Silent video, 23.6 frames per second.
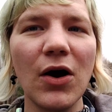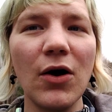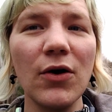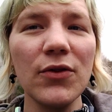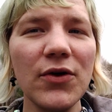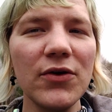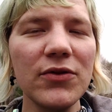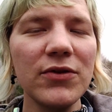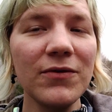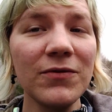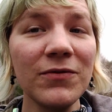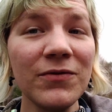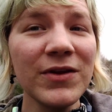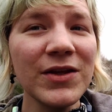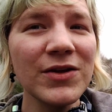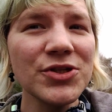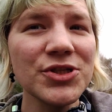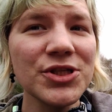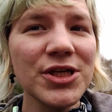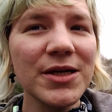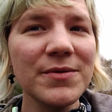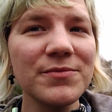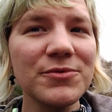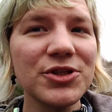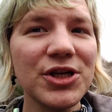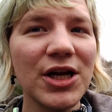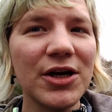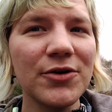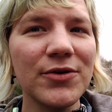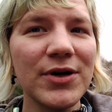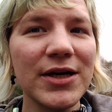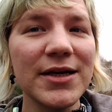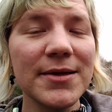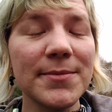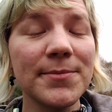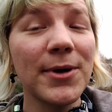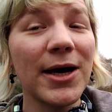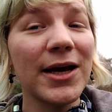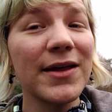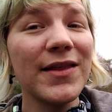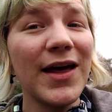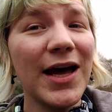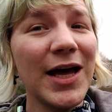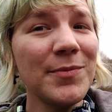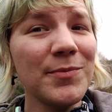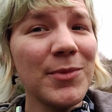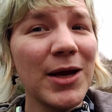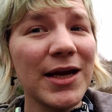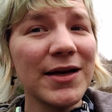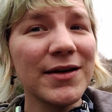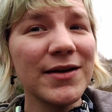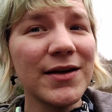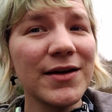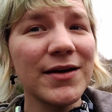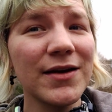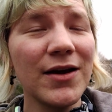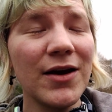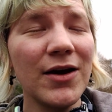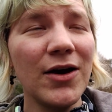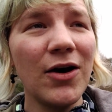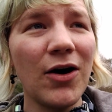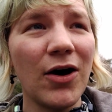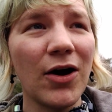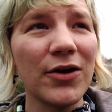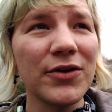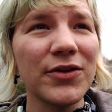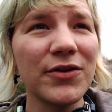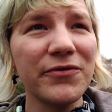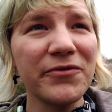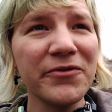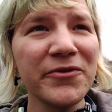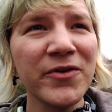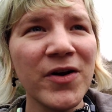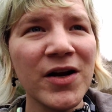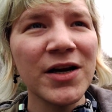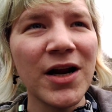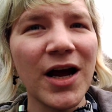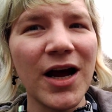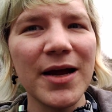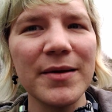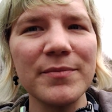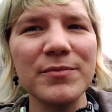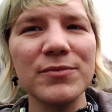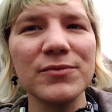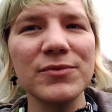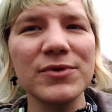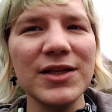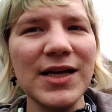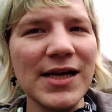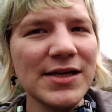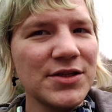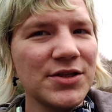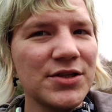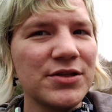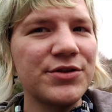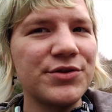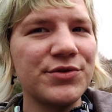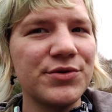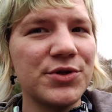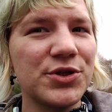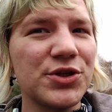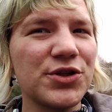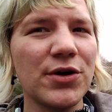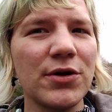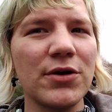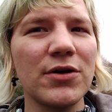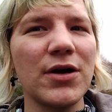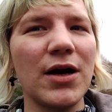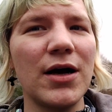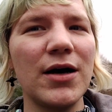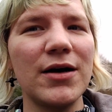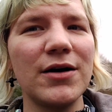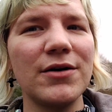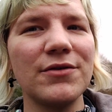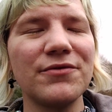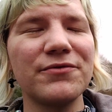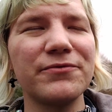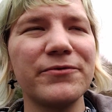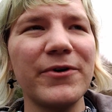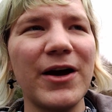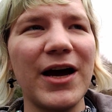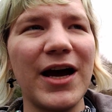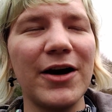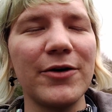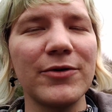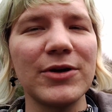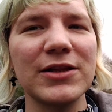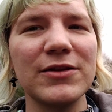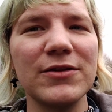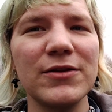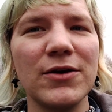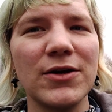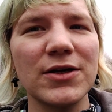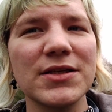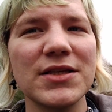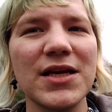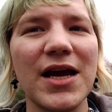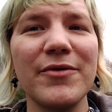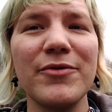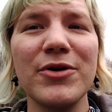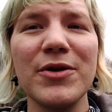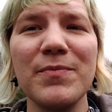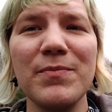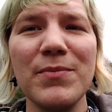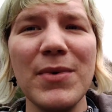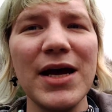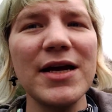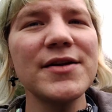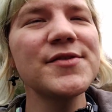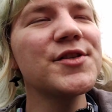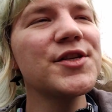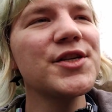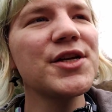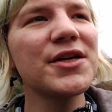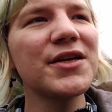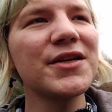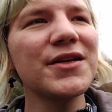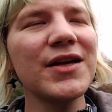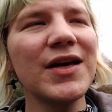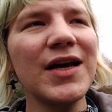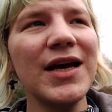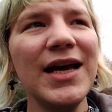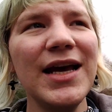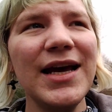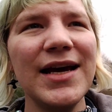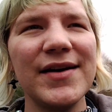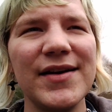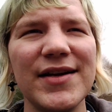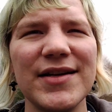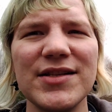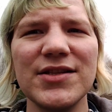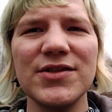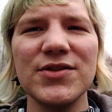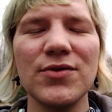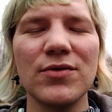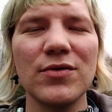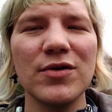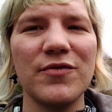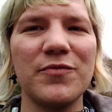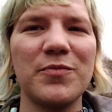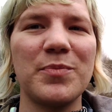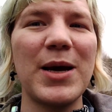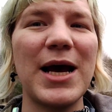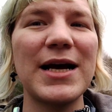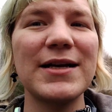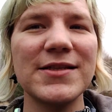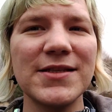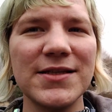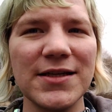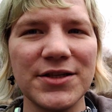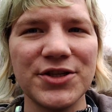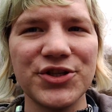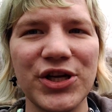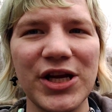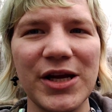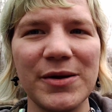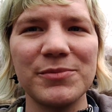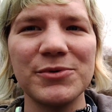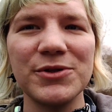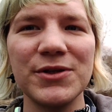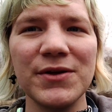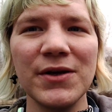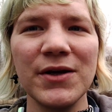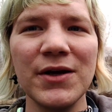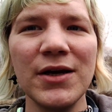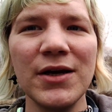although the field shape generated by that magnet on the front, I'm less sure of how it looks. I would imagine it's sort of basket-shaped.